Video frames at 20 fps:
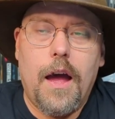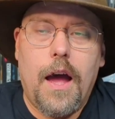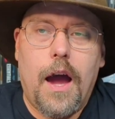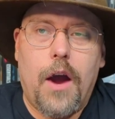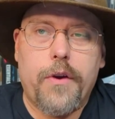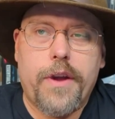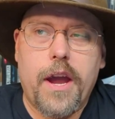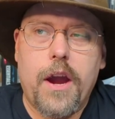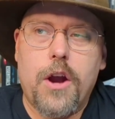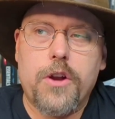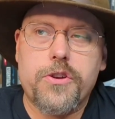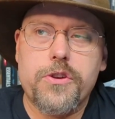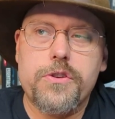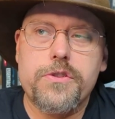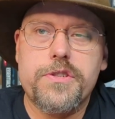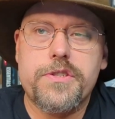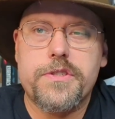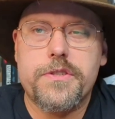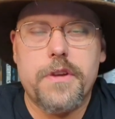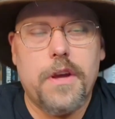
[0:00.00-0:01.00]
our
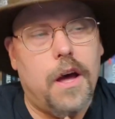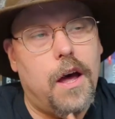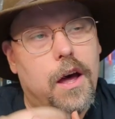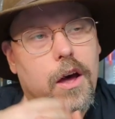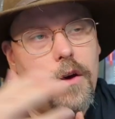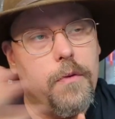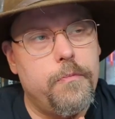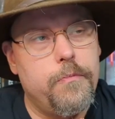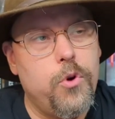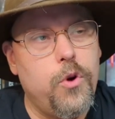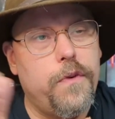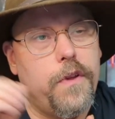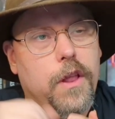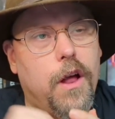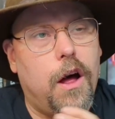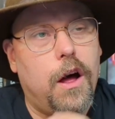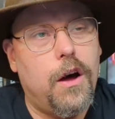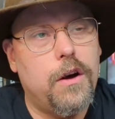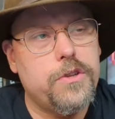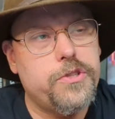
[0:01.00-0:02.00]
characters move
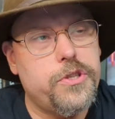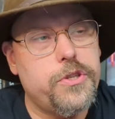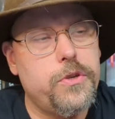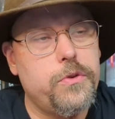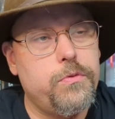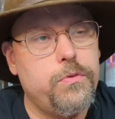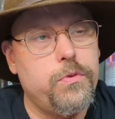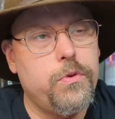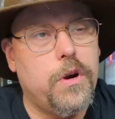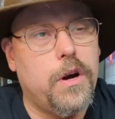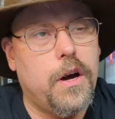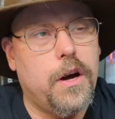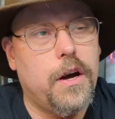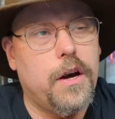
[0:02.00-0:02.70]
along to